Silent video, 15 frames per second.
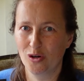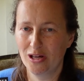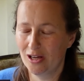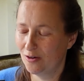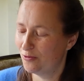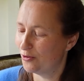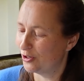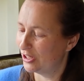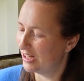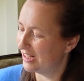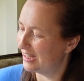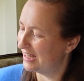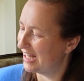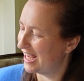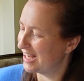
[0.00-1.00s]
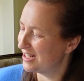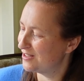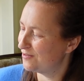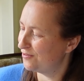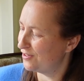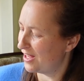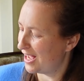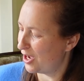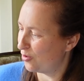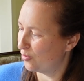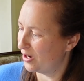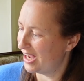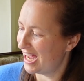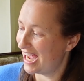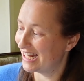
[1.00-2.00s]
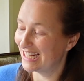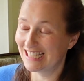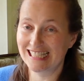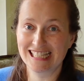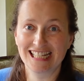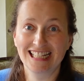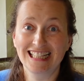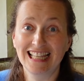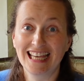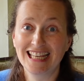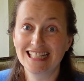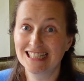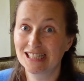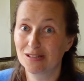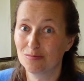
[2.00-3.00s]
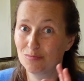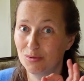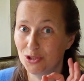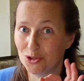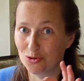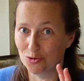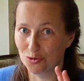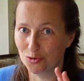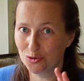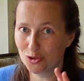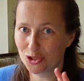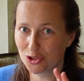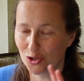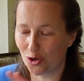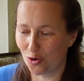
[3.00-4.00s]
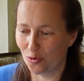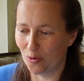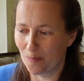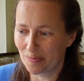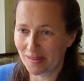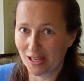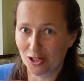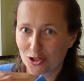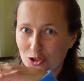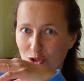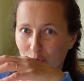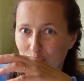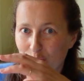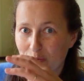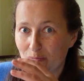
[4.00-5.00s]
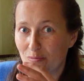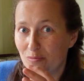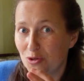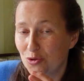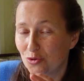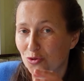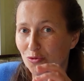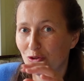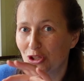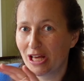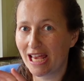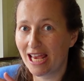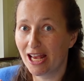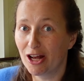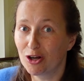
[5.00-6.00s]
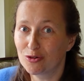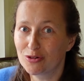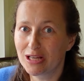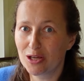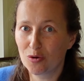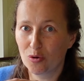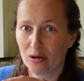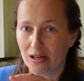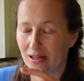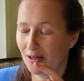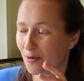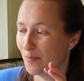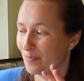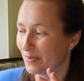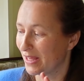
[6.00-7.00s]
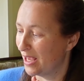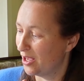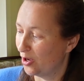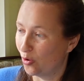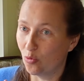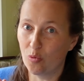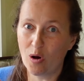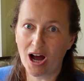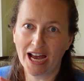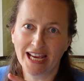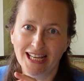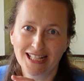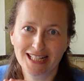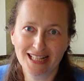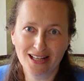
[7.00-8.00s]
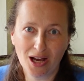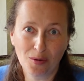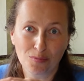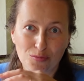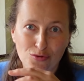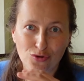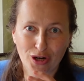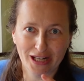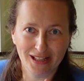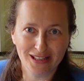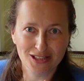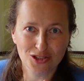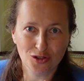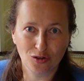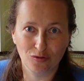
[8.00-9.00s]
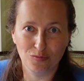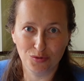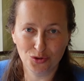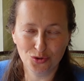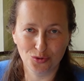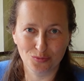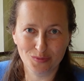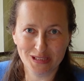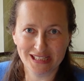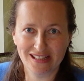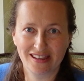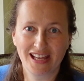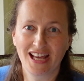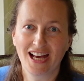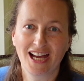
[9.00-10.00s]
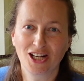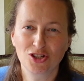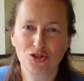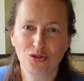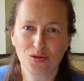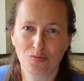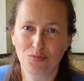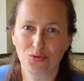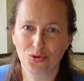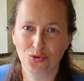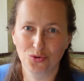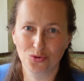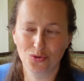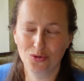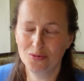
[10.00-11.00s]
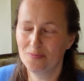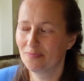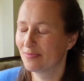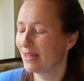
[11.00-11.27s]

for lace flower, and it's lace blue. So those beautiful airy white umbrellas of blooms, they are actually blue.